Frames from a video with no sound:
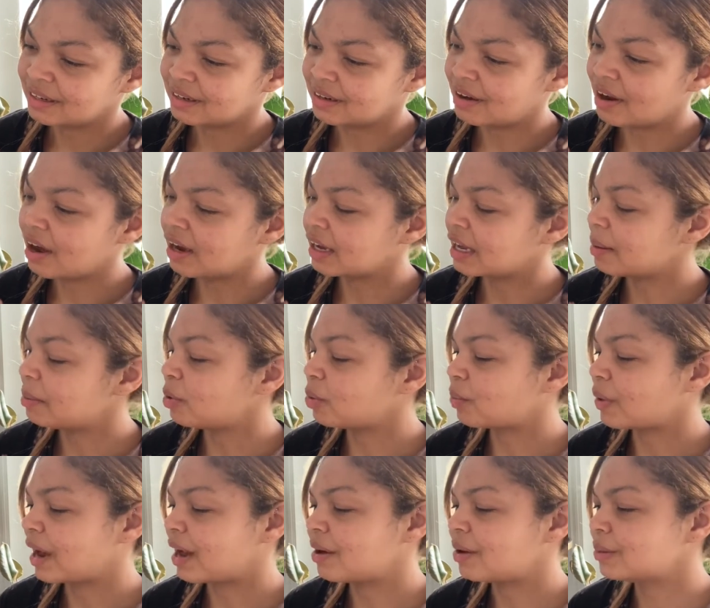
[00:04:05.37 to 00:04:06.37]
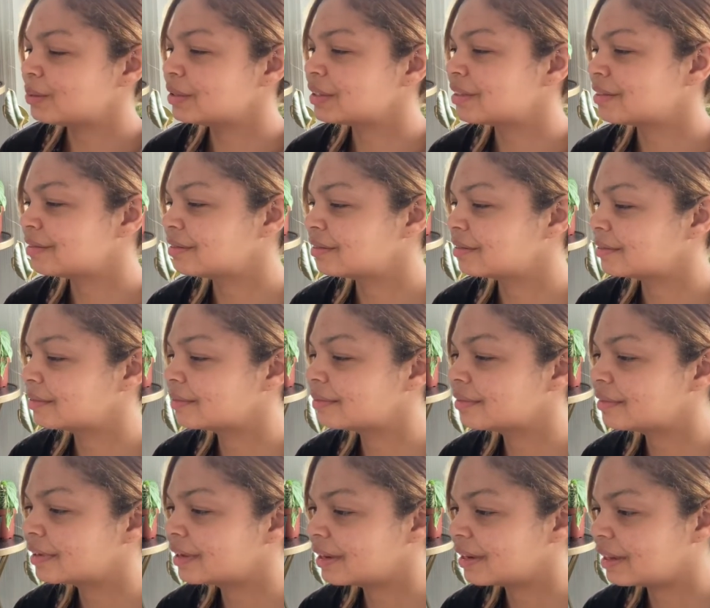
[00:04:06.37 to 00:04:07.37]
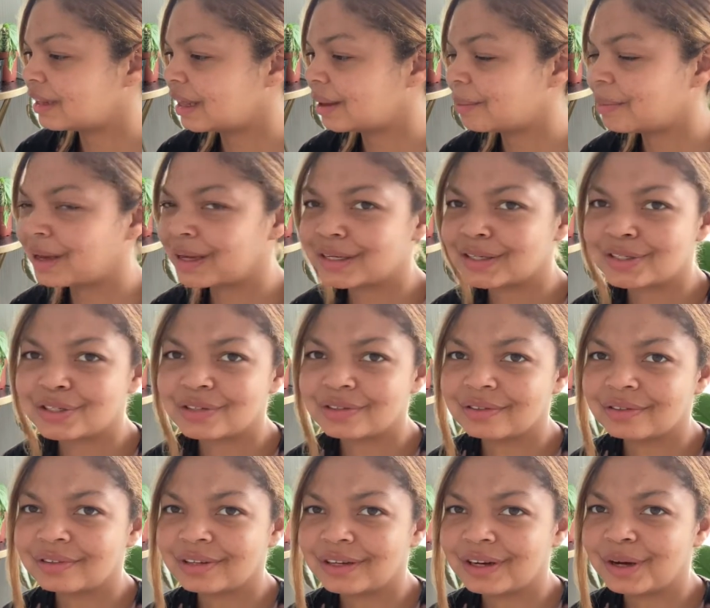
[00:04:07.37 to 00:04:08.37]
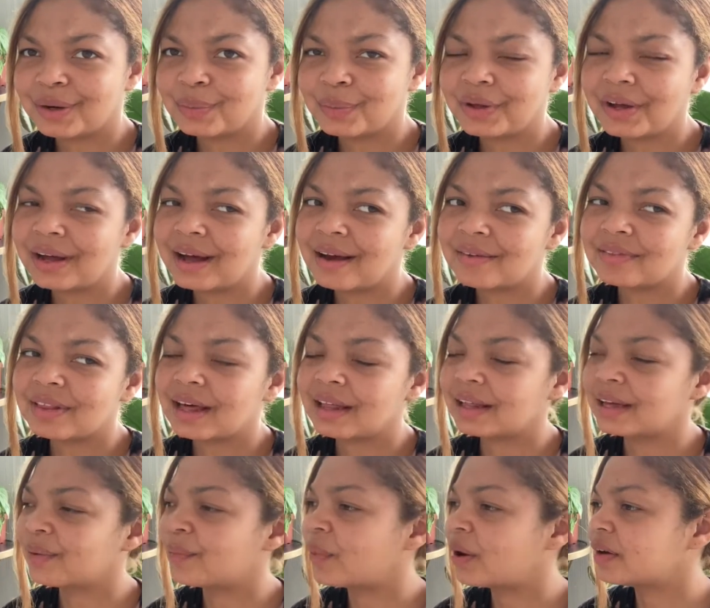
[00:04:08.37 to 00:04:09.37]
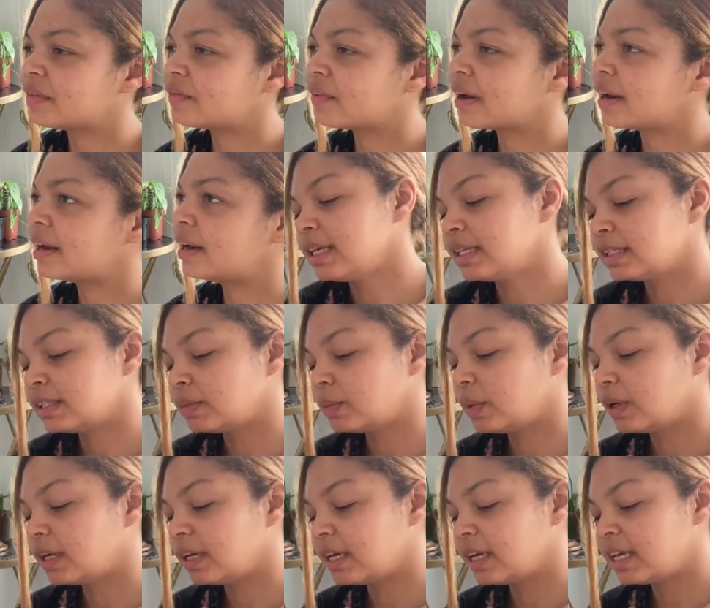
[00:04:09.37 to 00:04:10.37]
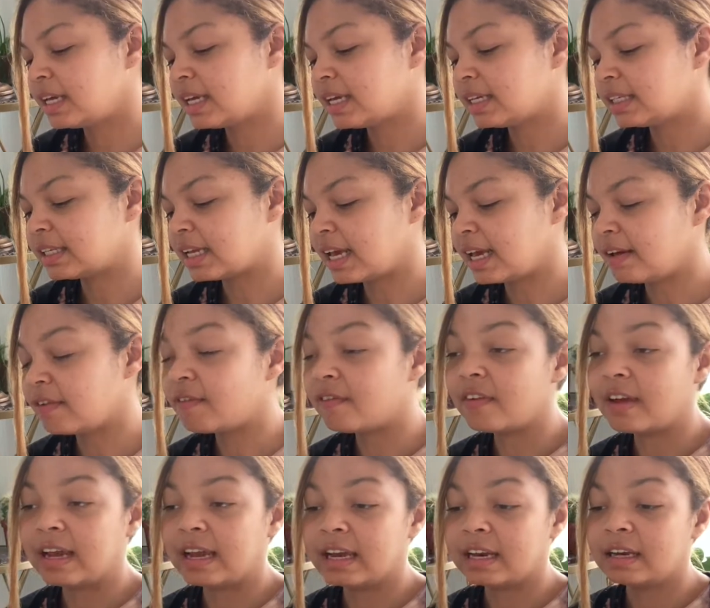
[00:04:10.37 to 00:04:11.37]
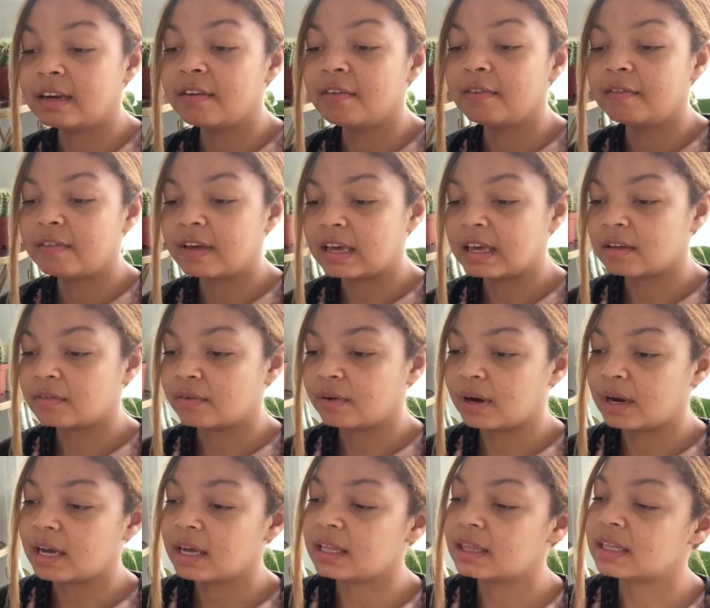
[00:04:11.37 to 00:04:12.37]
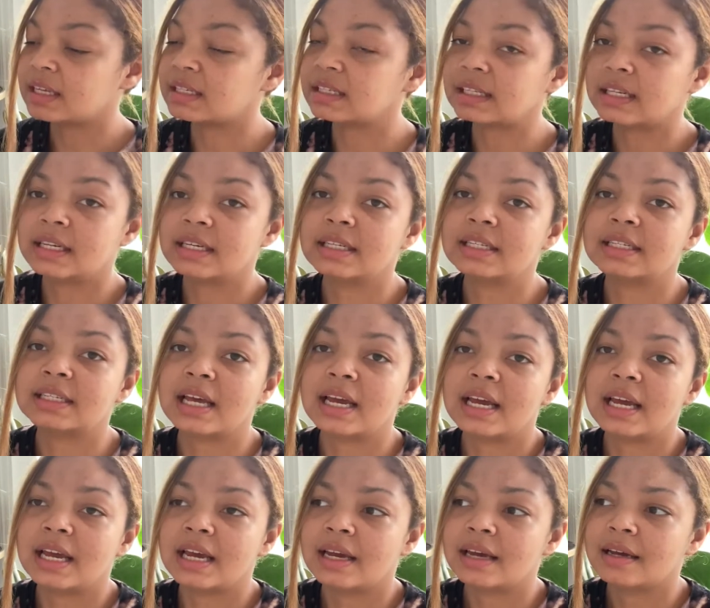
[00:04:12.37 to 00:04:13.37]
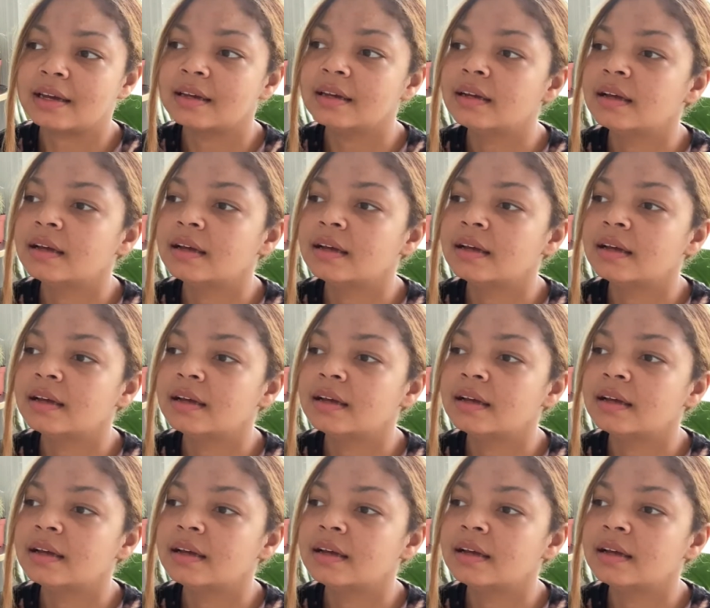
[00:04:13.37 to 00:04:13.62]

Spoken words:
not come around that much. You know, we all have that like one friend. This one is a fan favorite. This is a